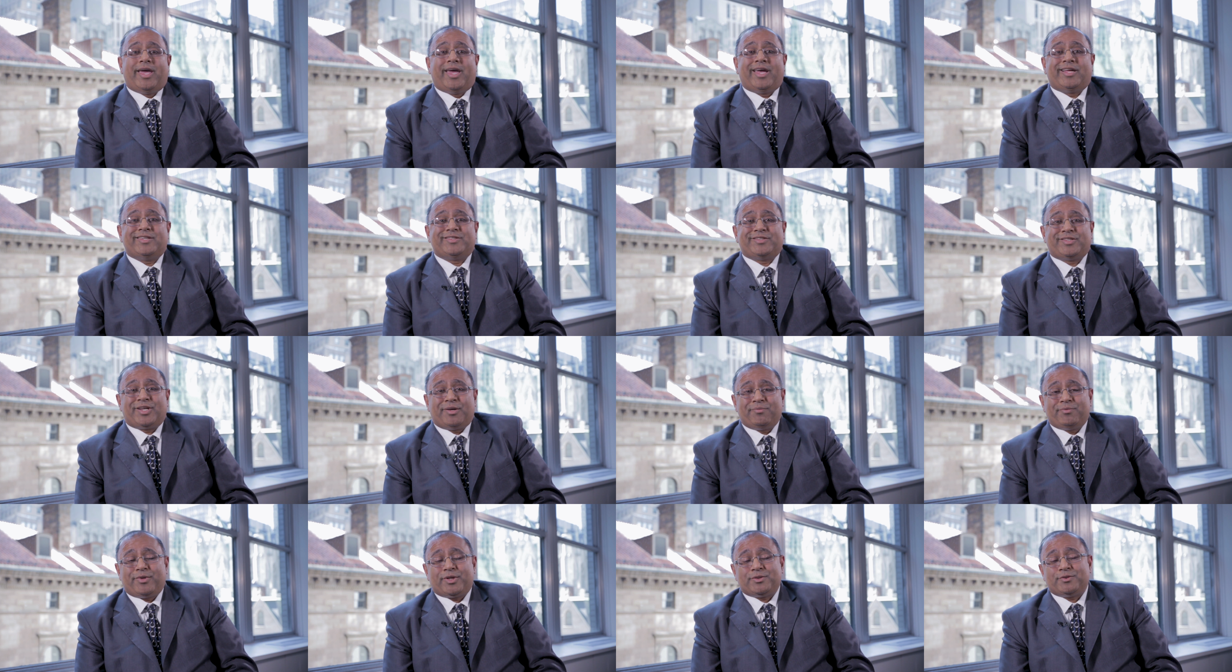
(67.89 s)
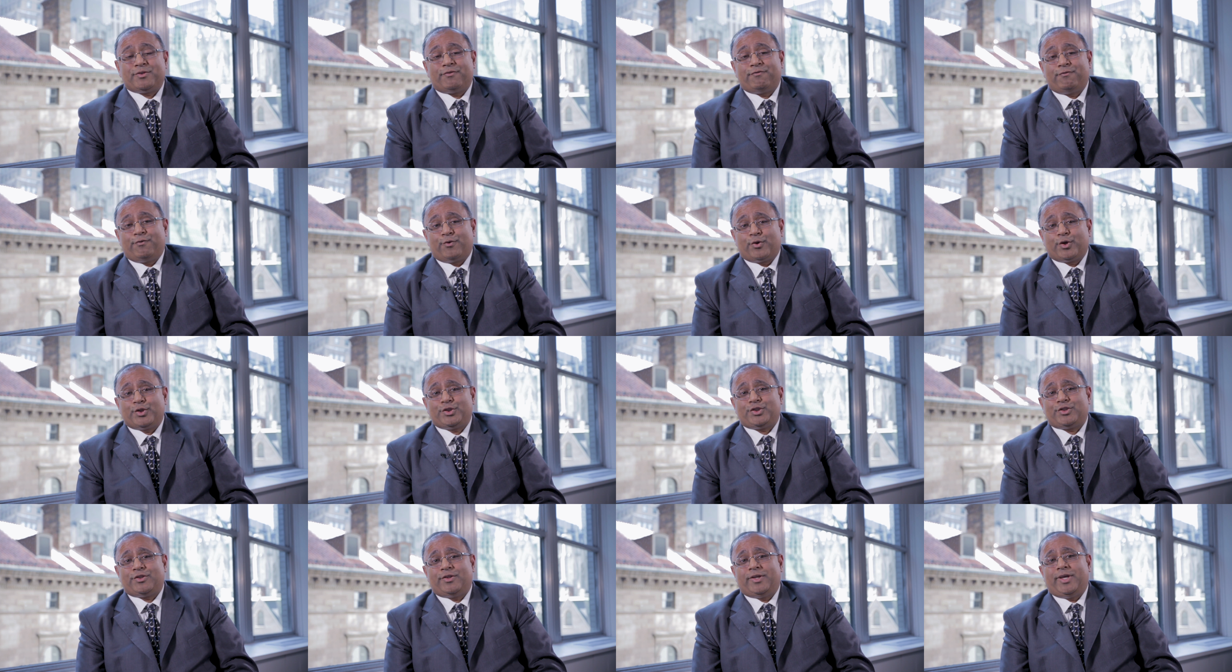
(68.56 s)
And sometimes,
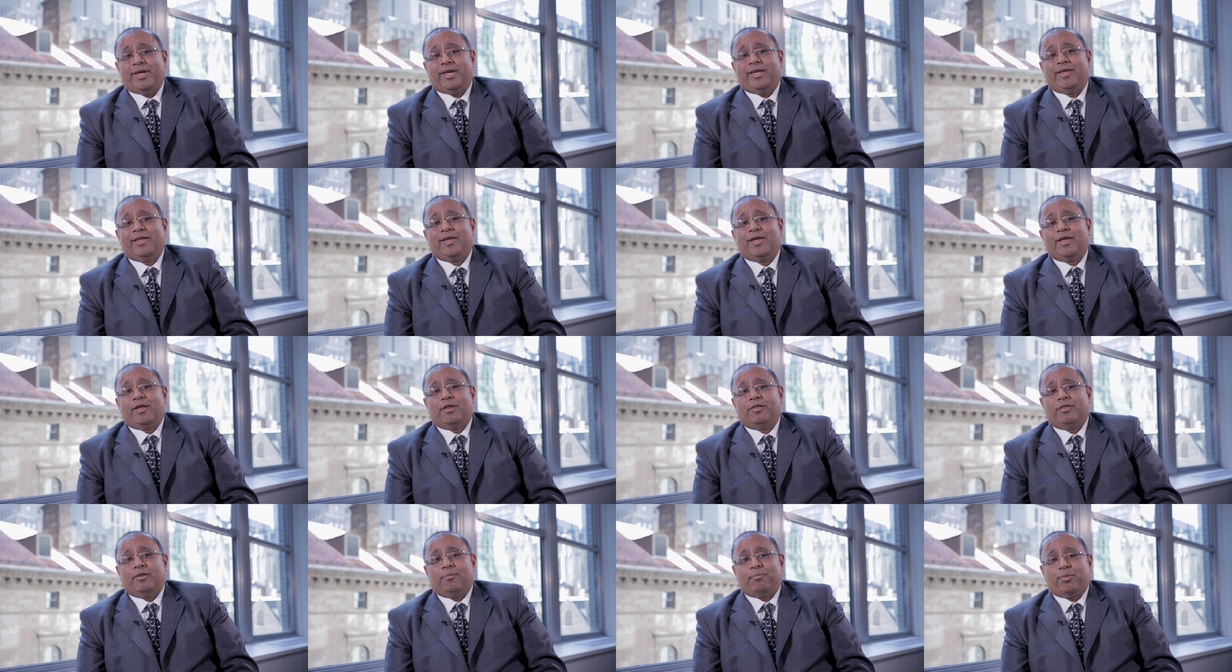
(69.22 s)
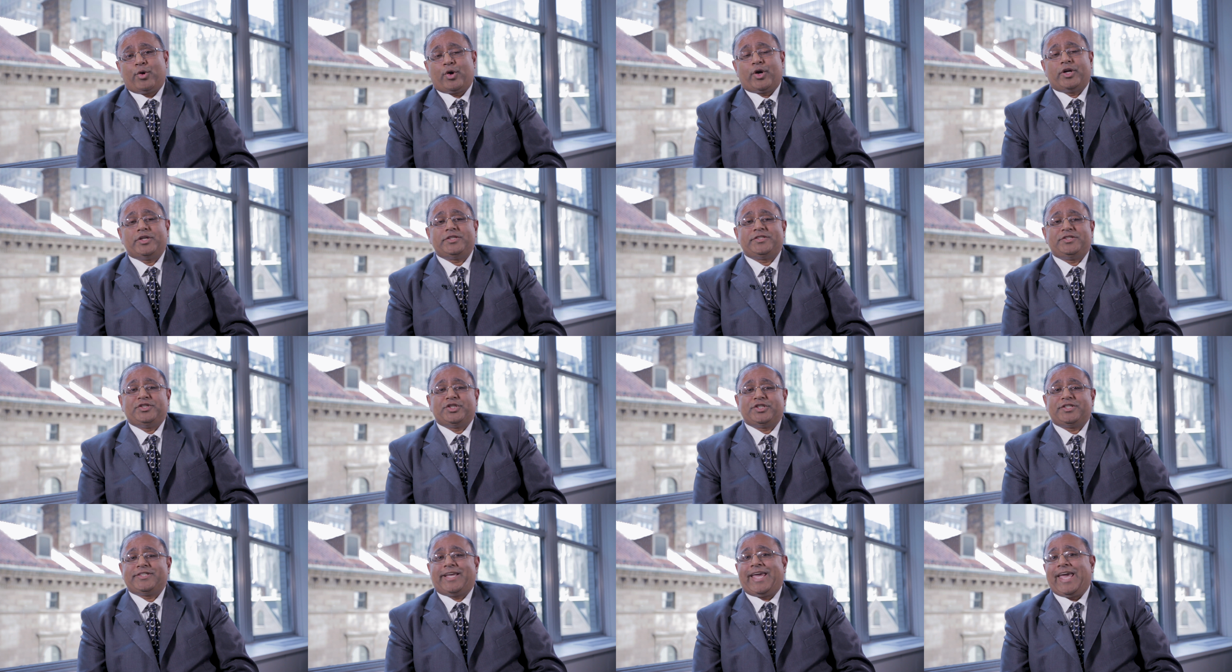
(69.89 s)
unfortunately, the parties
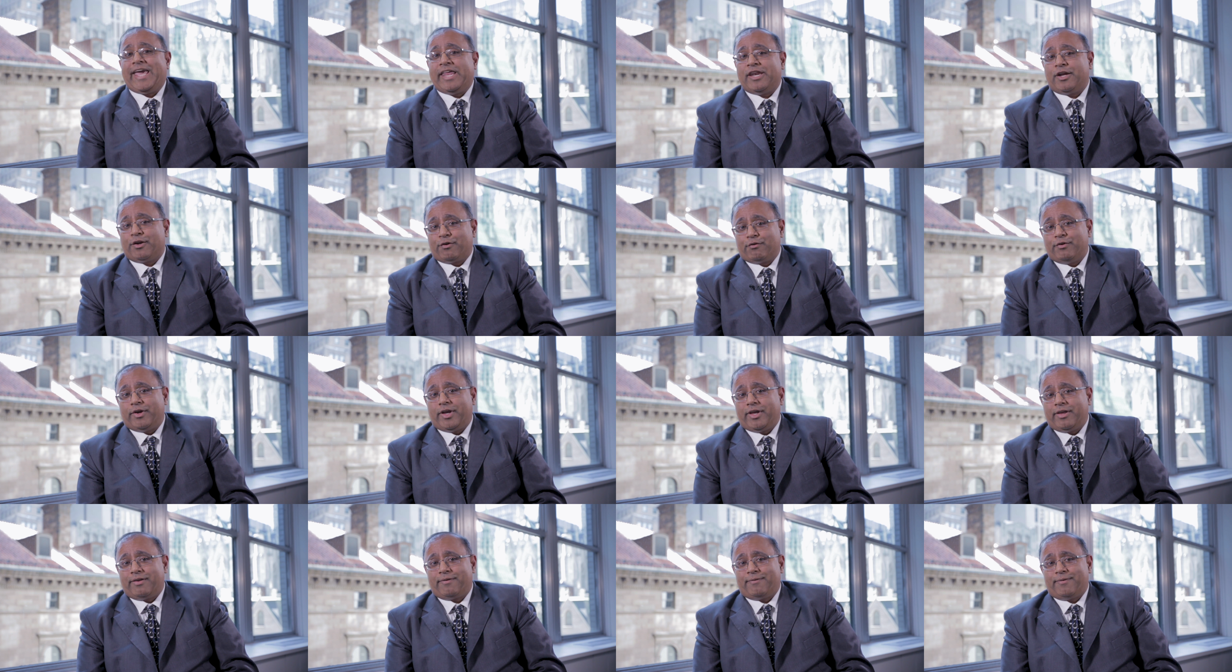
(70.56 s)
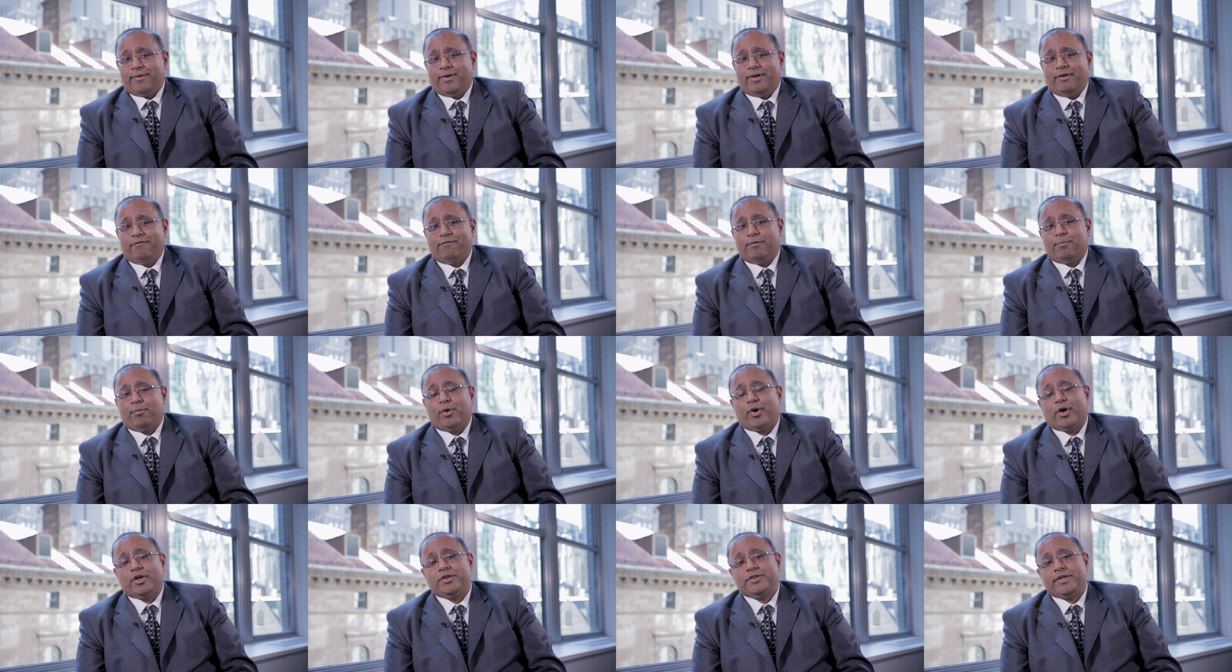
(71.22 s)
just can't agree. If the
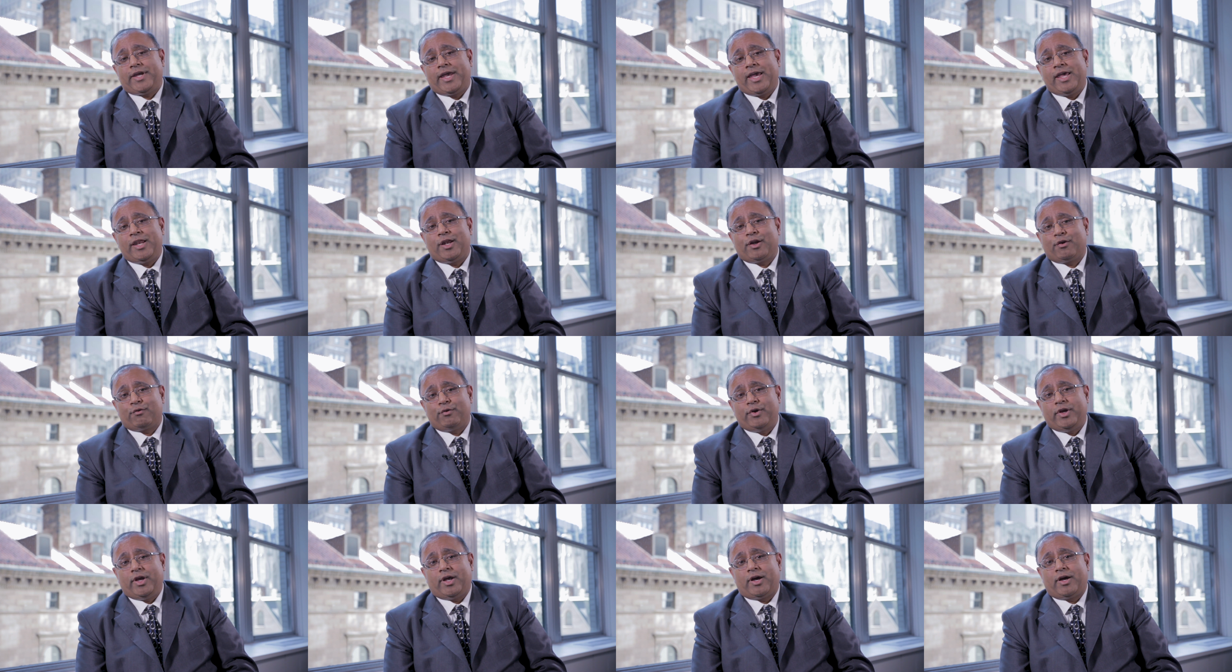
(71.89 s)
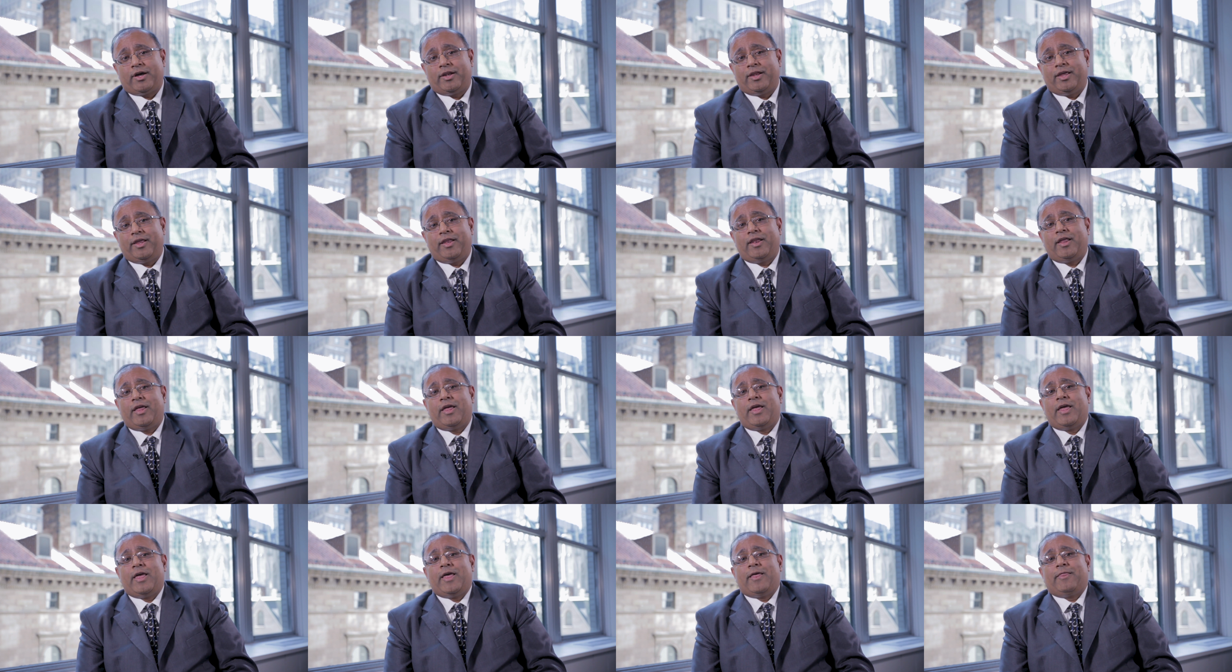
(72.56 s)
parties can't agree on it,
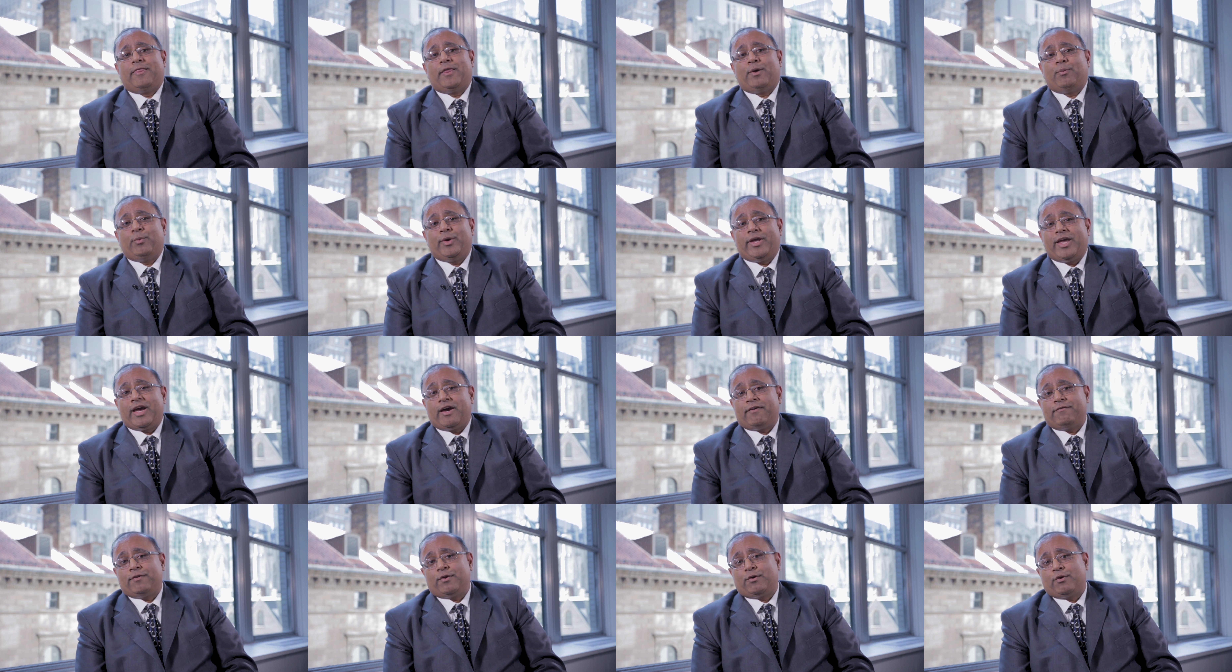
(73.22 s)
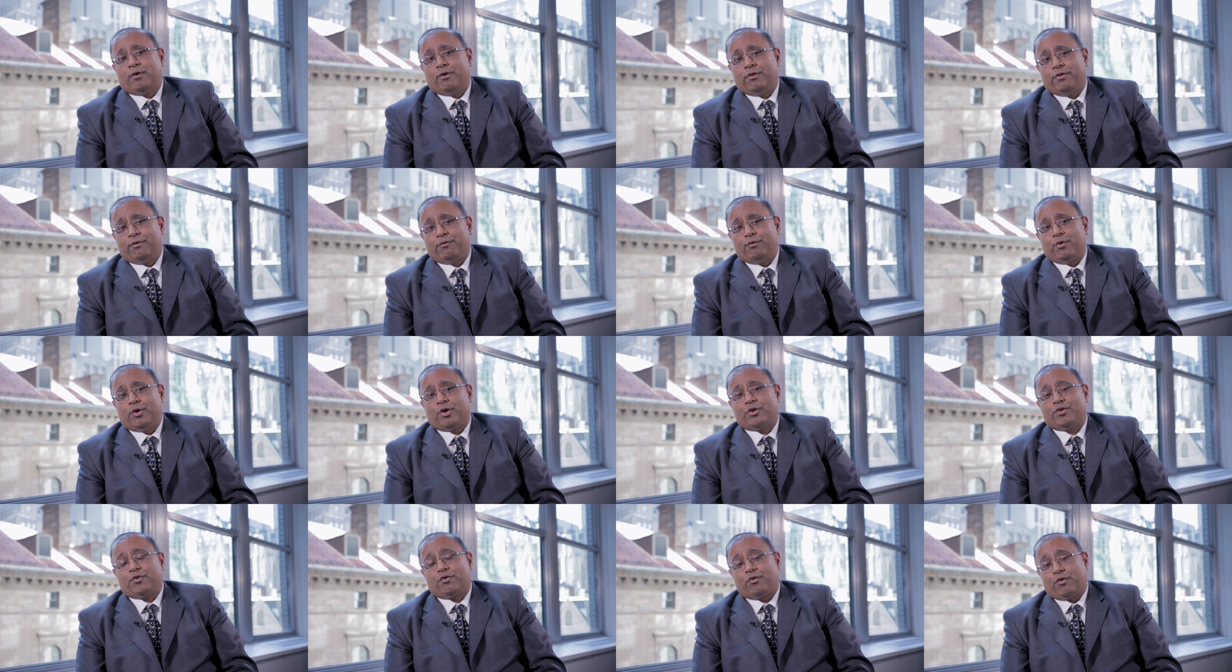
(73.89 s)
then we have to go
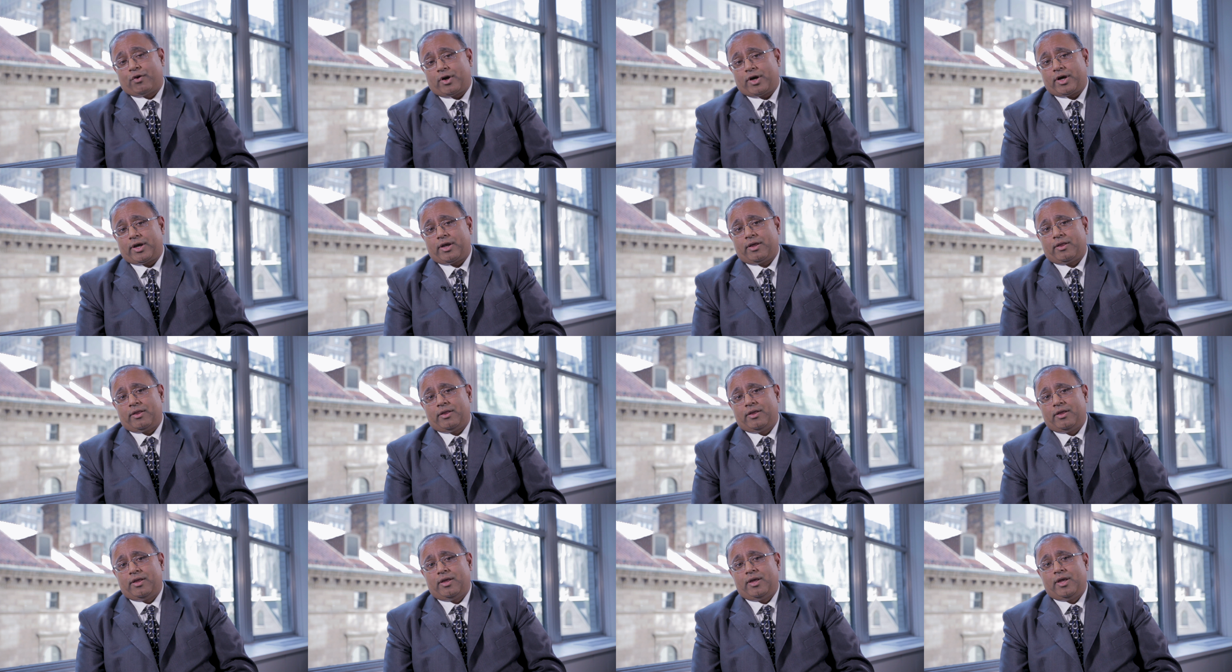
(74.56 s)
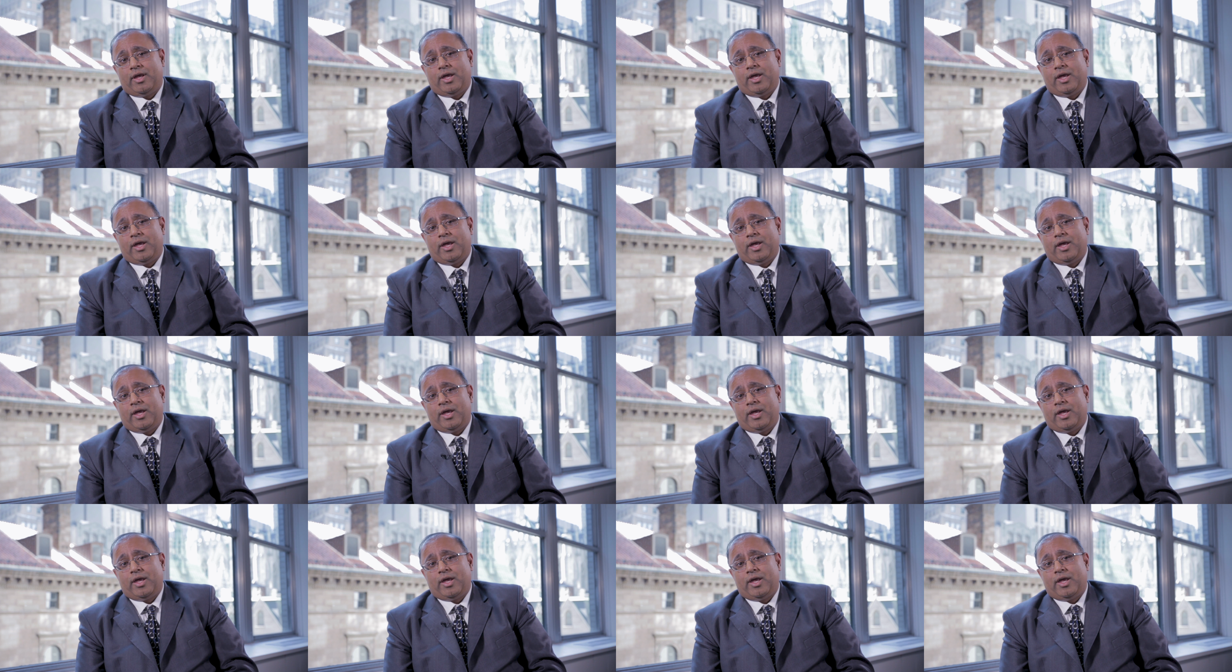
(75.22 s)
through a trial.